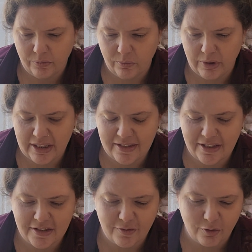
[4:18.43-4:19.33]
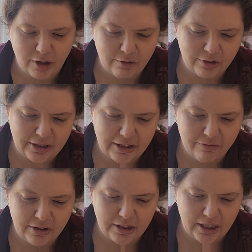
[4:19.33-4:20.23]
With a sense of great relief
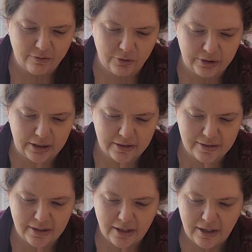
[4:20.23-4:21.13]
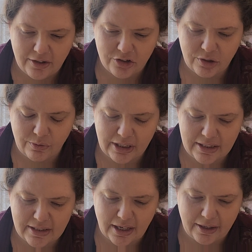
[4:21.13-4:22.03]
and thankfulness, she went
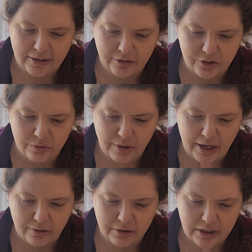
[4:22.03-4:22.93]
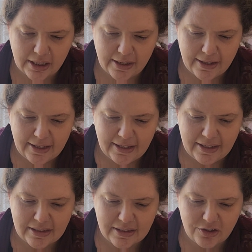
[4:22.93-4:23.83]
inside and looked around.
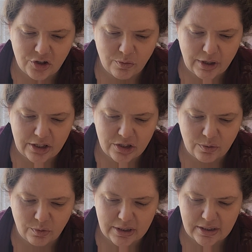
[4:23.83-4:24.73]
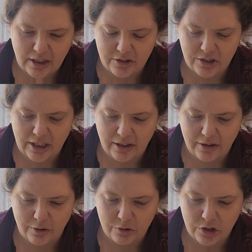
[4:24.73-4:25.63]
Its situation was such that
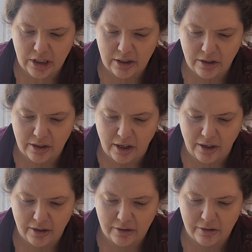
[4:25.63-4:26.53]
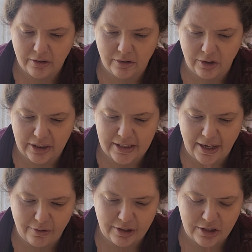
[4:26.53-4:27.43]
though she could not look
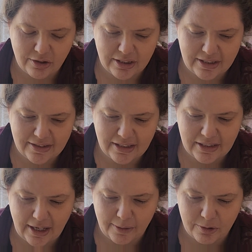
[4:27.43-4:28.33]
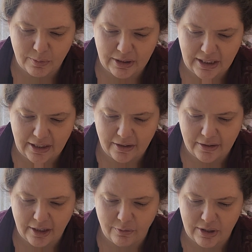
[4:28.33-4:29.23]
down into the dizzy depths
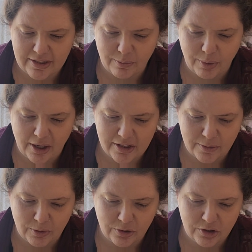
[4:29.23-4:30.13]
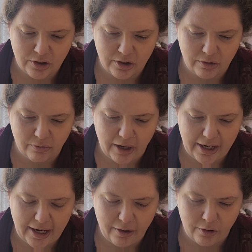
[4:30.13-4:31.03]
beneath, it was impossible to look
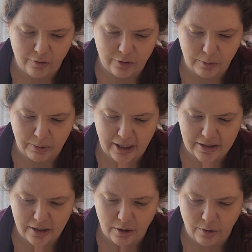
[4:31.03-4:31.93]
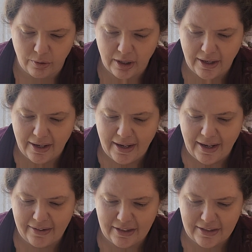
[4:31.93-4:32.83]
right out over the plateau
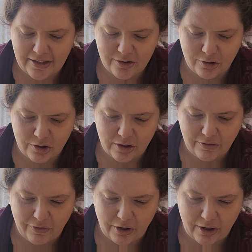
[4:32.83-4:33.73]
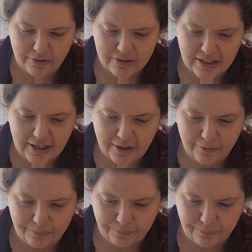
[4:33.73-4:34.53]
and the desert to the far-off sea.